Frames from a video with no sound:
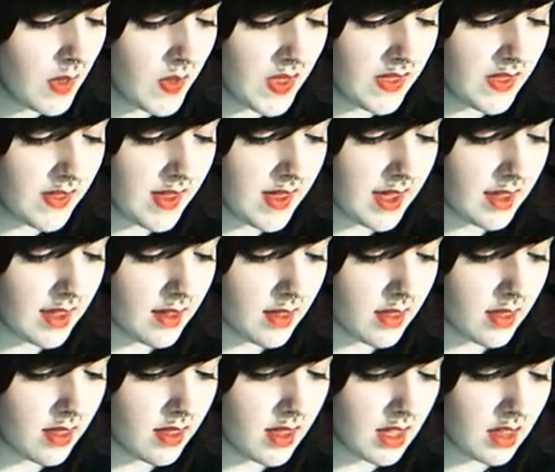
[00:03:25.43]
The
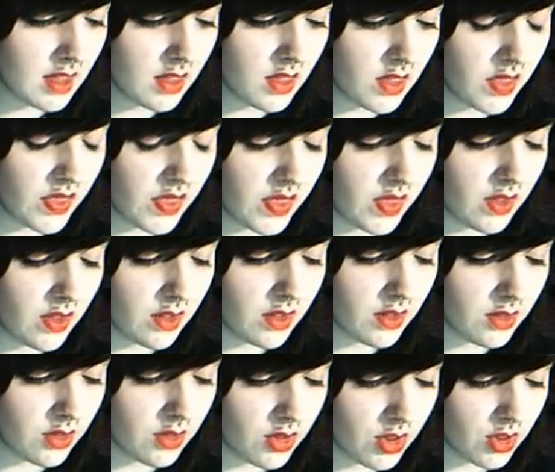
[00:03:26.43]
sixth
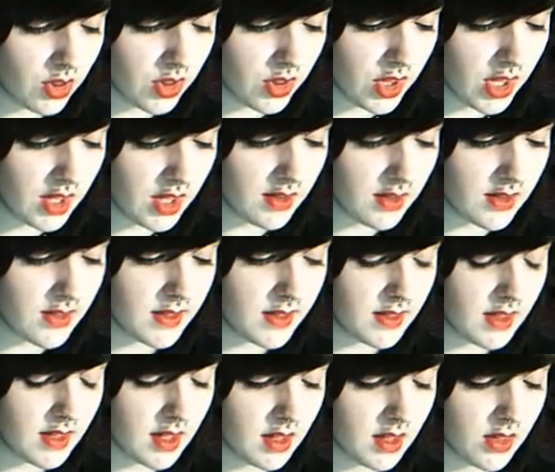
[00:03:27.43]
sheep
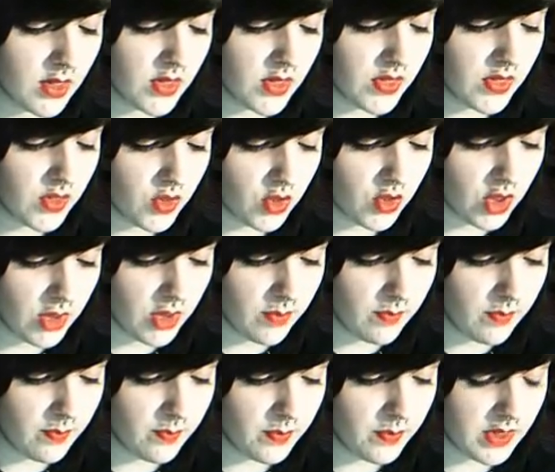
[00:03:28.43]

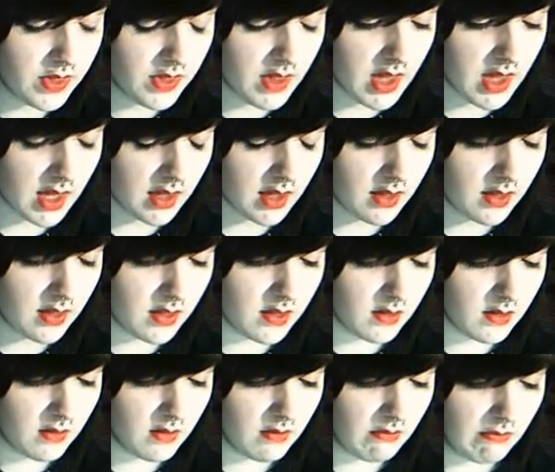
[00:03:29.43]

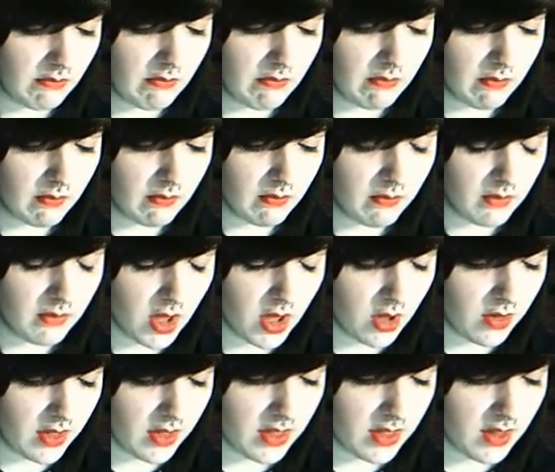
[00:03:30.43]
six.
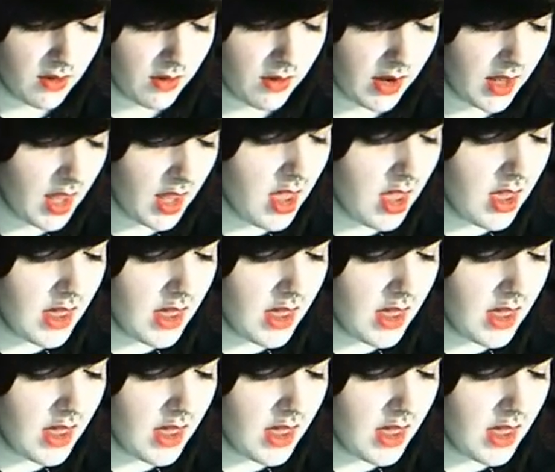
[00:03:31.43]
No, that's not right.